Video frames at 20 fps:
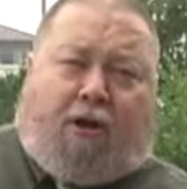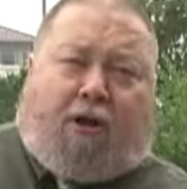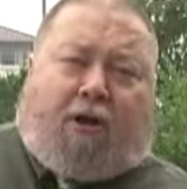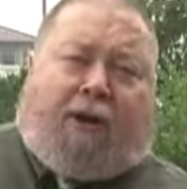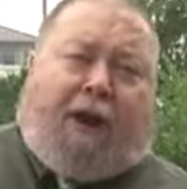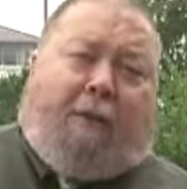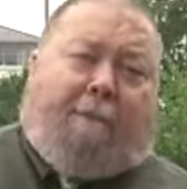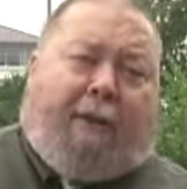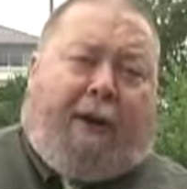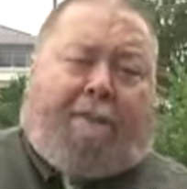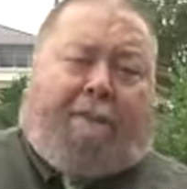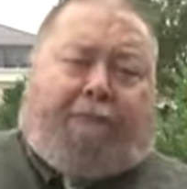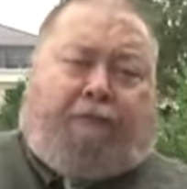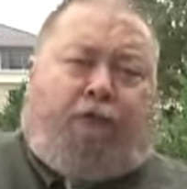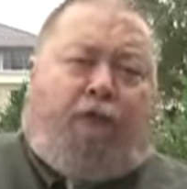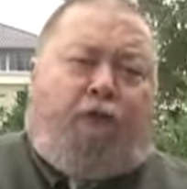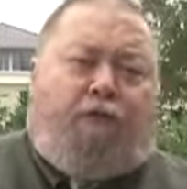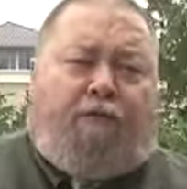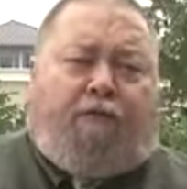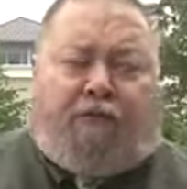Now, by
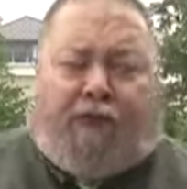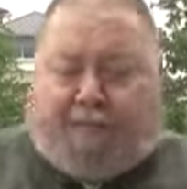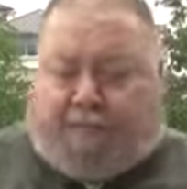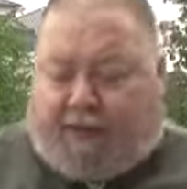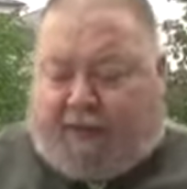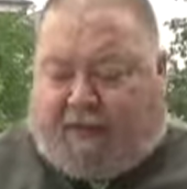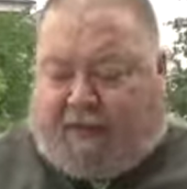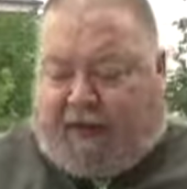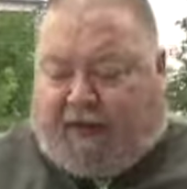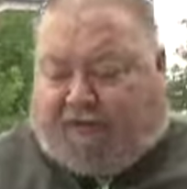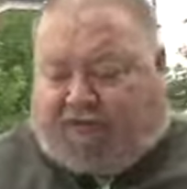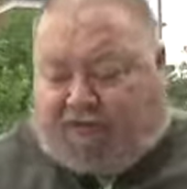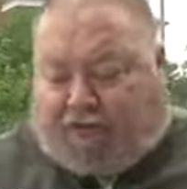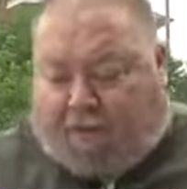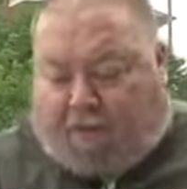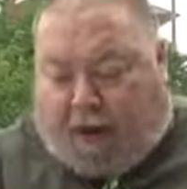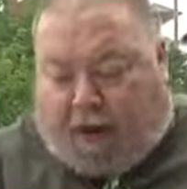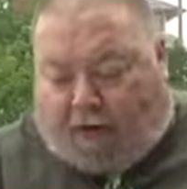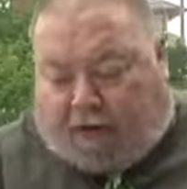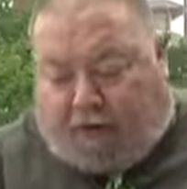prove, they mean it's
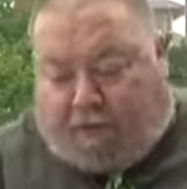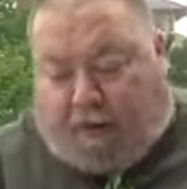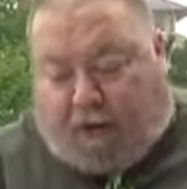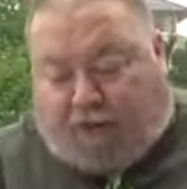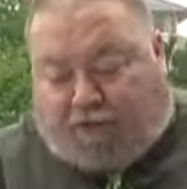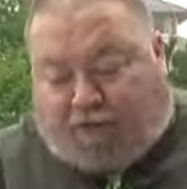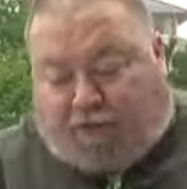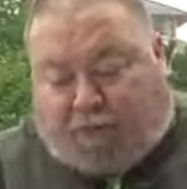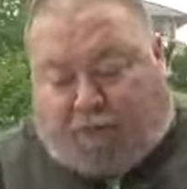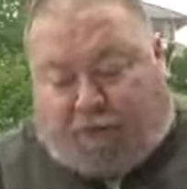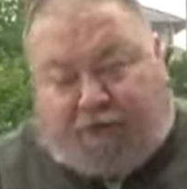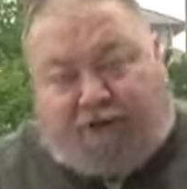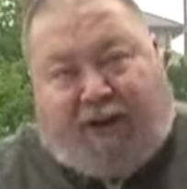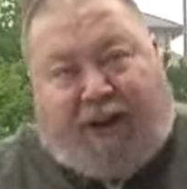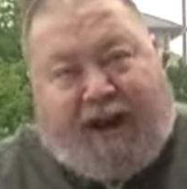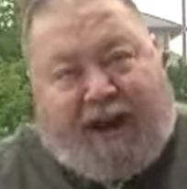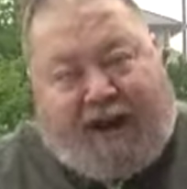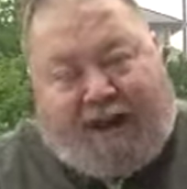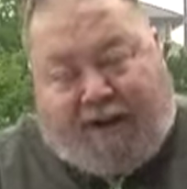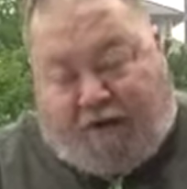demonstrable
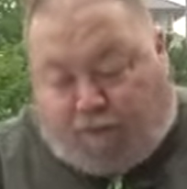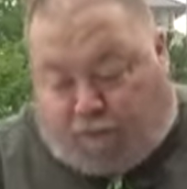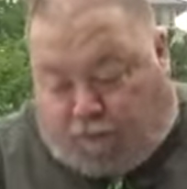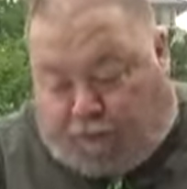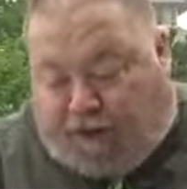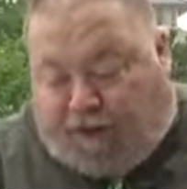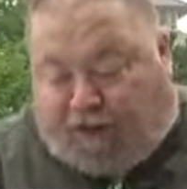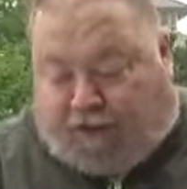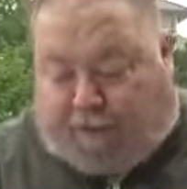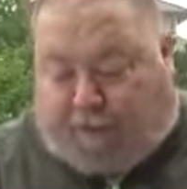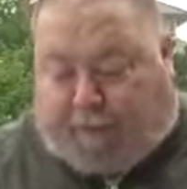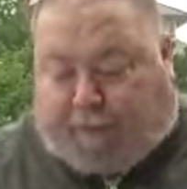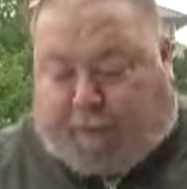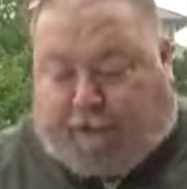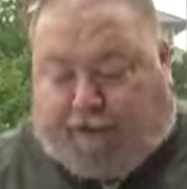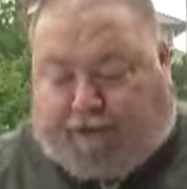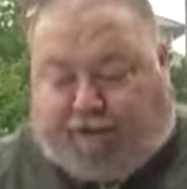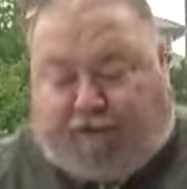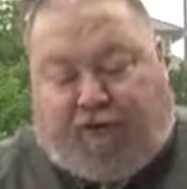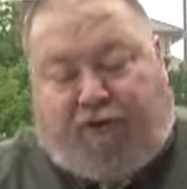to any reasonable
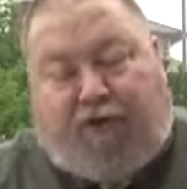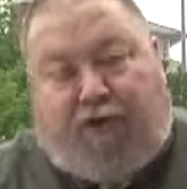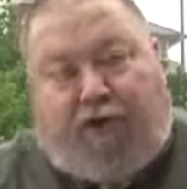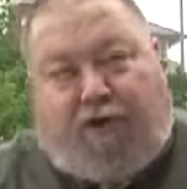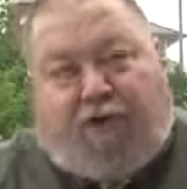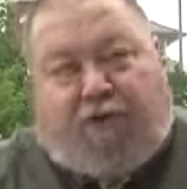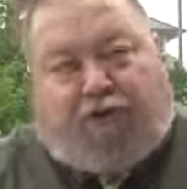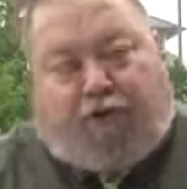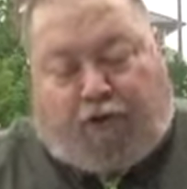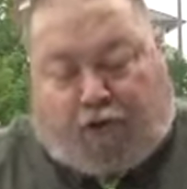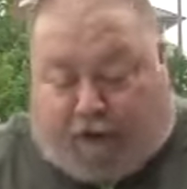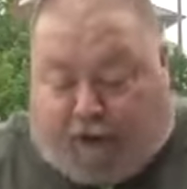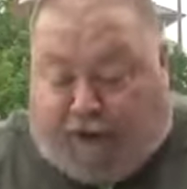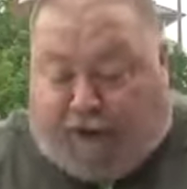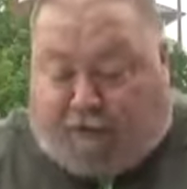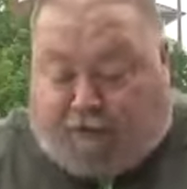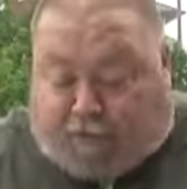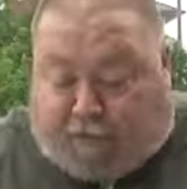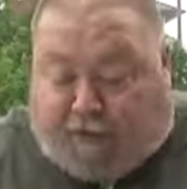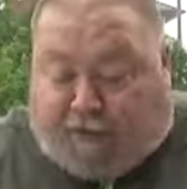person, so that
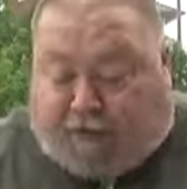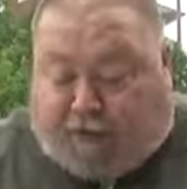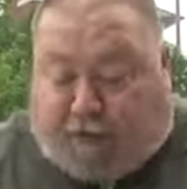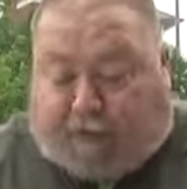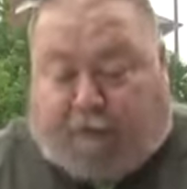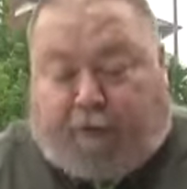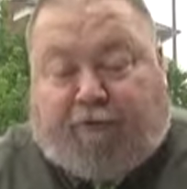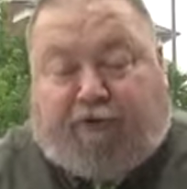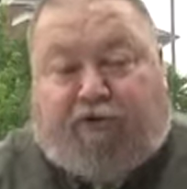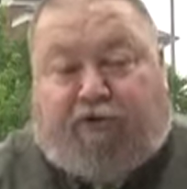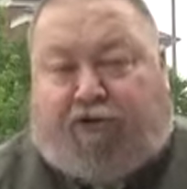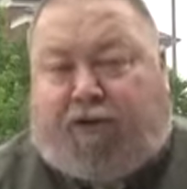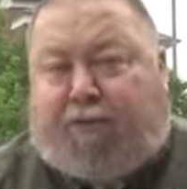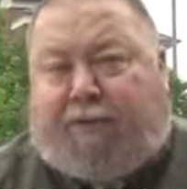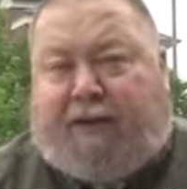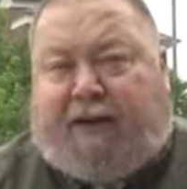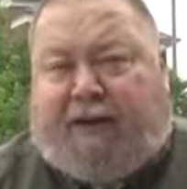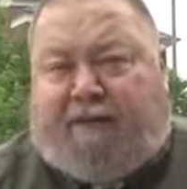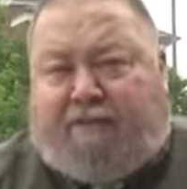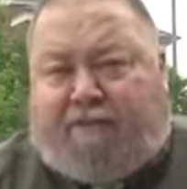any reasonable person should
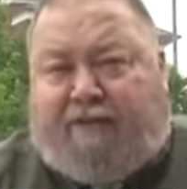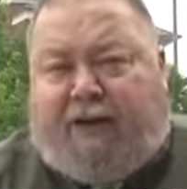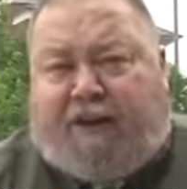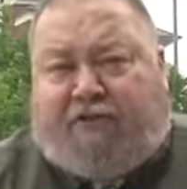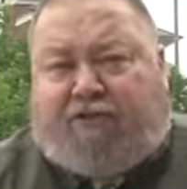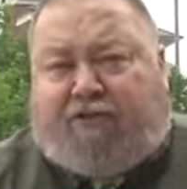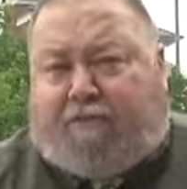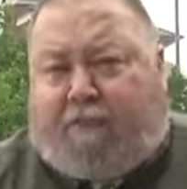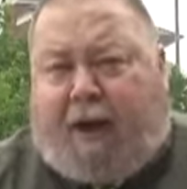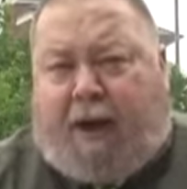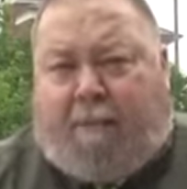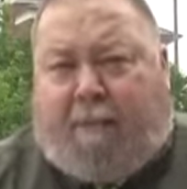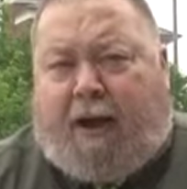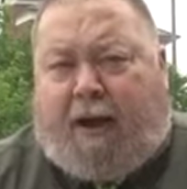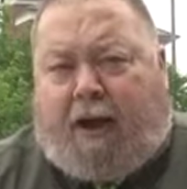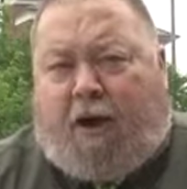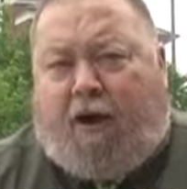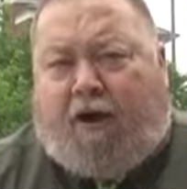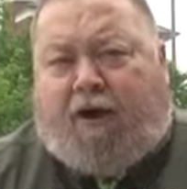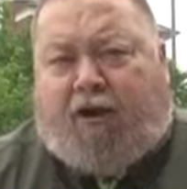be convinced by
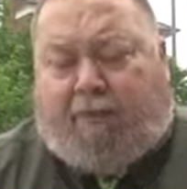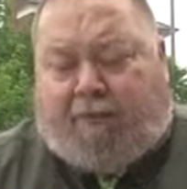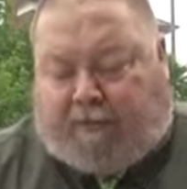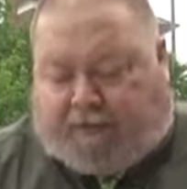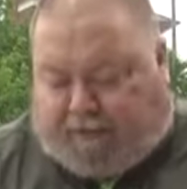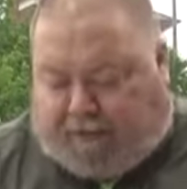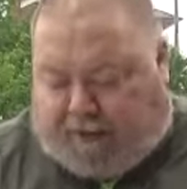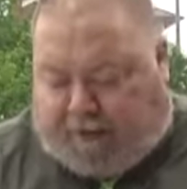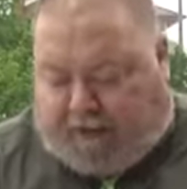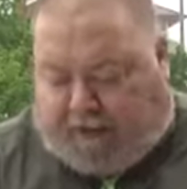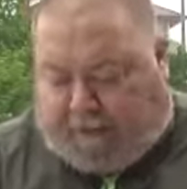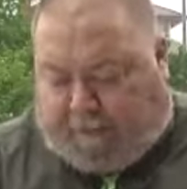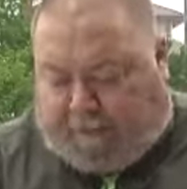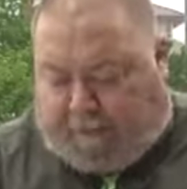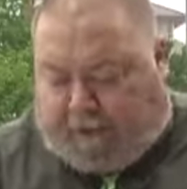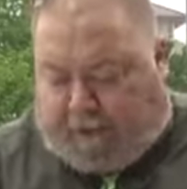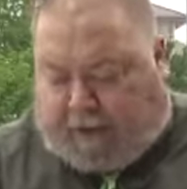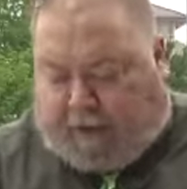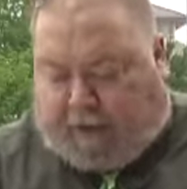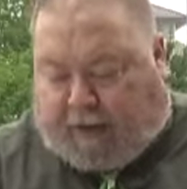my arguments here,
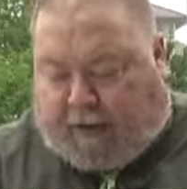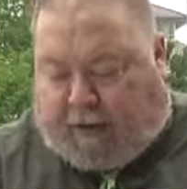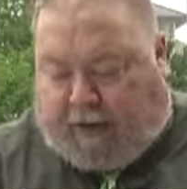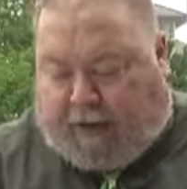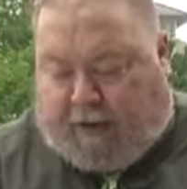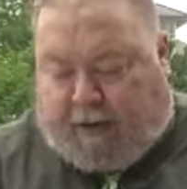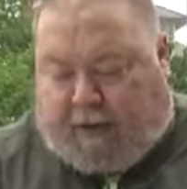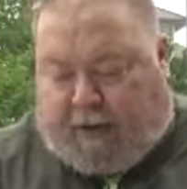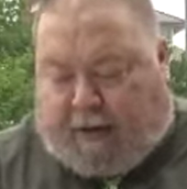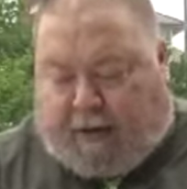okay?